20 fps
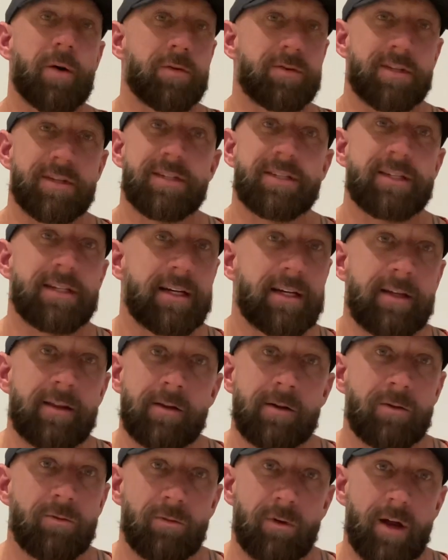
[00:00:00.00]
was a skinny
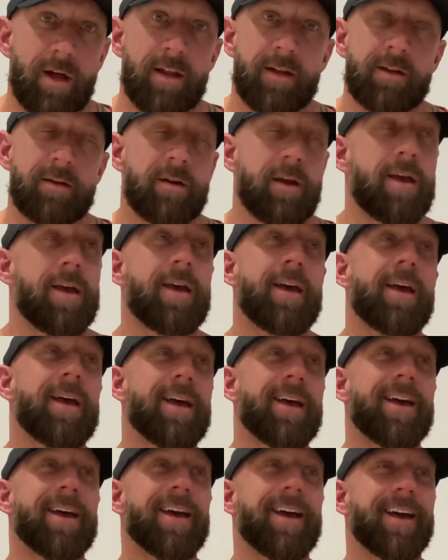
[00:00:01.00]
little runt.
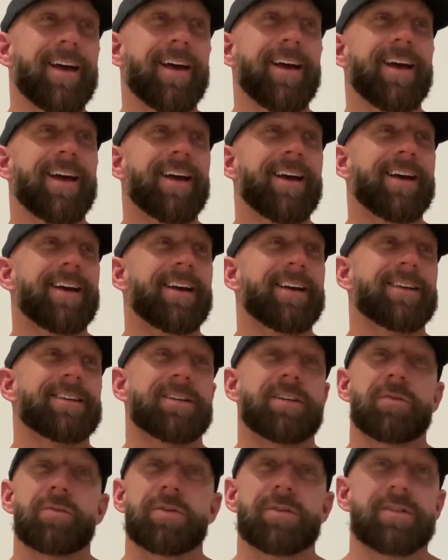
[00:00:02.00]

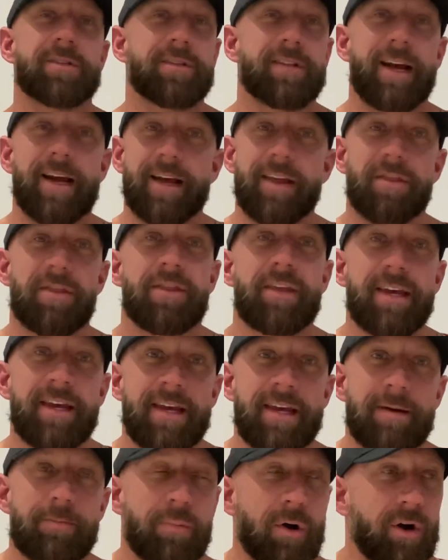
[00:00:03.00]
She was like
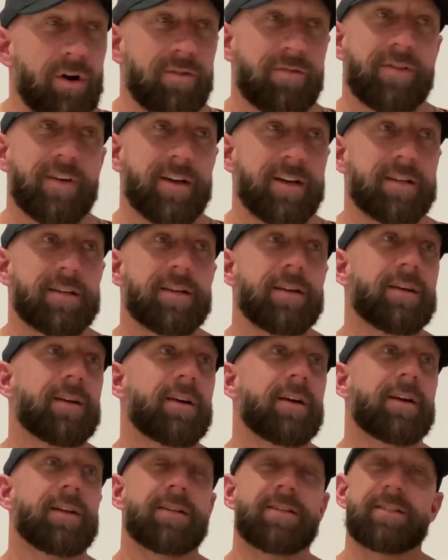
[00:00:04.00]
the perfect
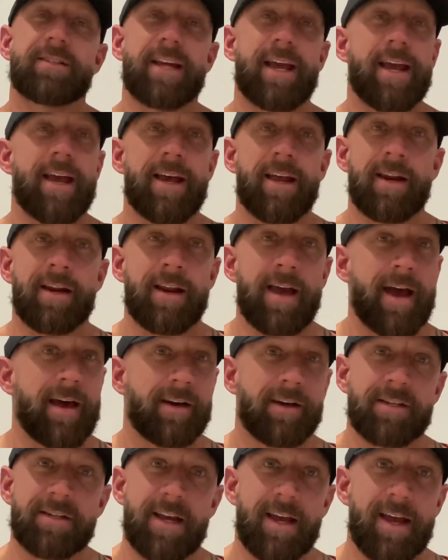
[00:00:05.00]
10 out
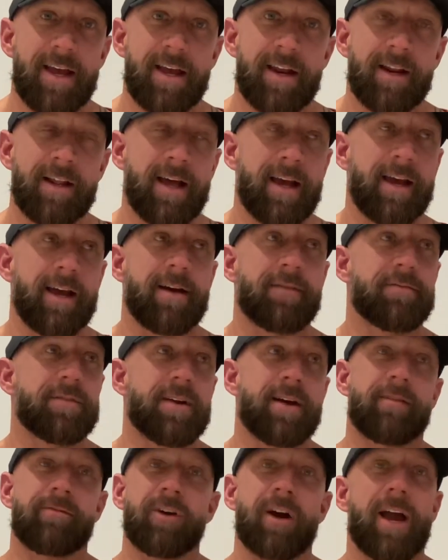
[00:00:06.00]
of 10. Like, I've
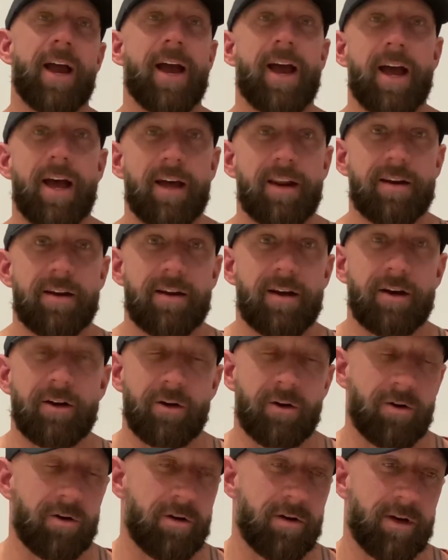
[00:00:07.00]
never had a
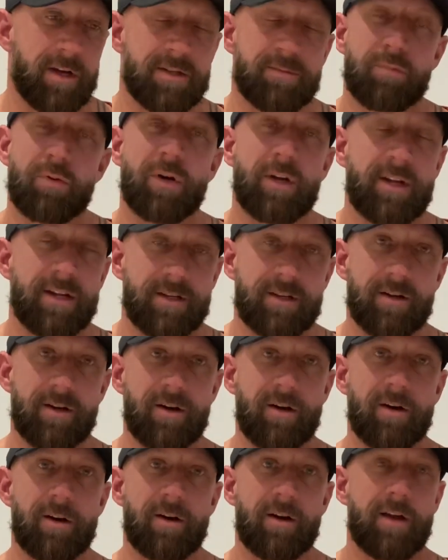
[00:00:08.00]
girl as pretty as
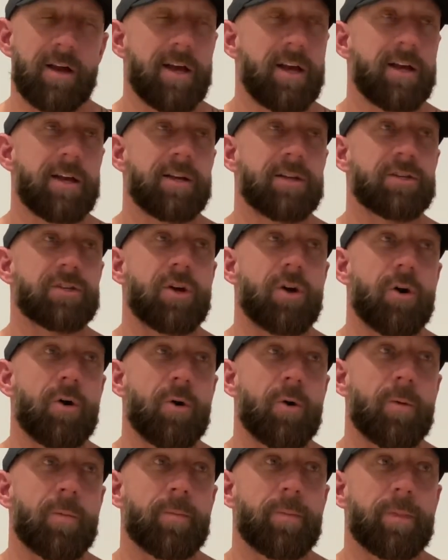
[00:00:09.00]
her.
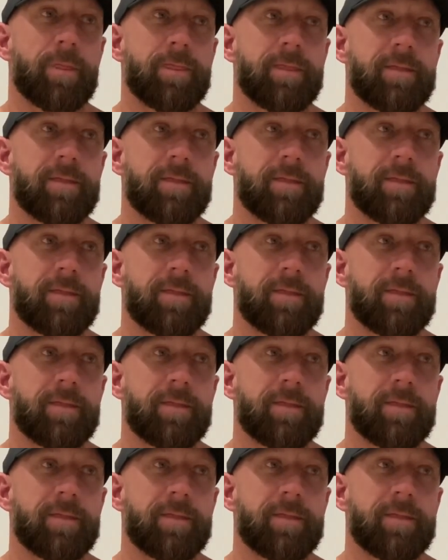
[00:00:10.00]
So